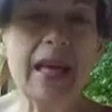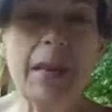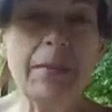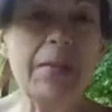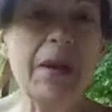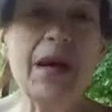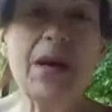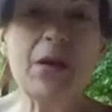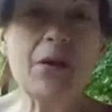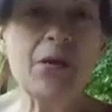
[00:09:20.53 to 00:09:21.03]
I'm
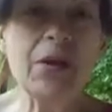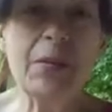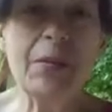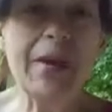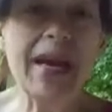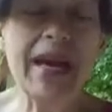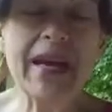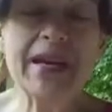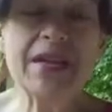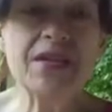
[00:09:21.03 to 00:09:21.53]
not going
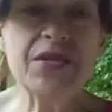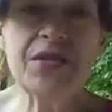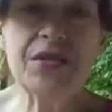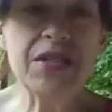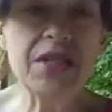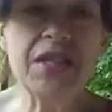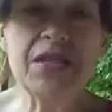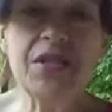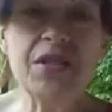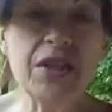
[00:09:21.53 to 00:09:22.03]
back to
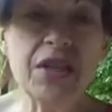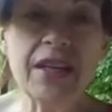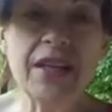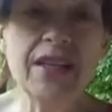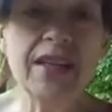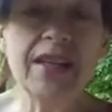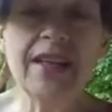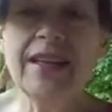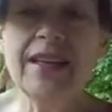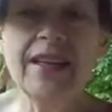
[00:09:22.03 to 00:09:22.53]

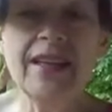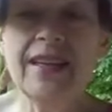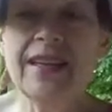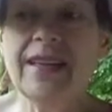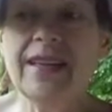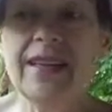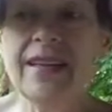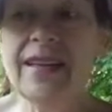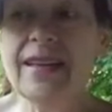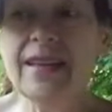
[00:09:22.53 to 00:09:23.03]
teaching
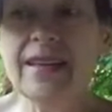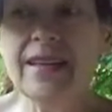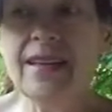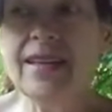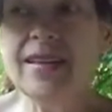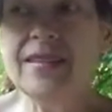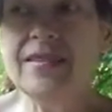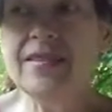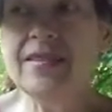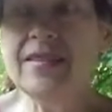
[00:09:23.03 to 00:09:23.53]

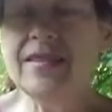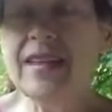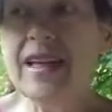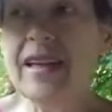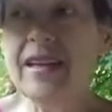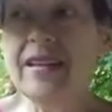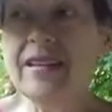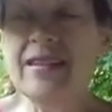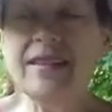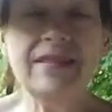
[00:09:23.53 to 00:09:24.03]

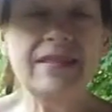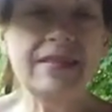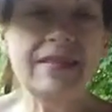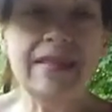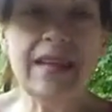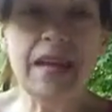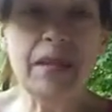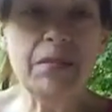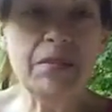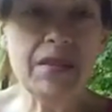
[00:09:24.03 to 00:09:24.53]

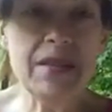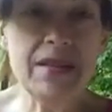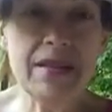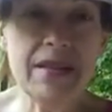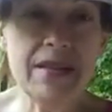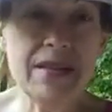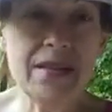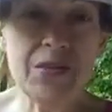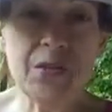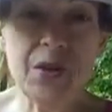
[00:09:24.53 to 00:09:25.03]

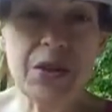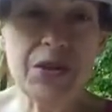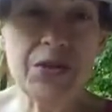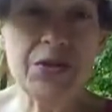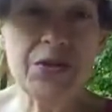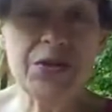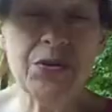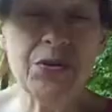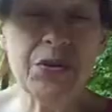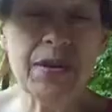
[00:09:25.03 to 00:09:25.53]
ABCs and 1,
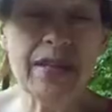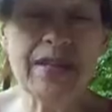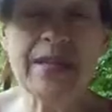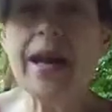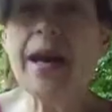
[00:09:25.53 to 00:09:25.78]
2, 3s.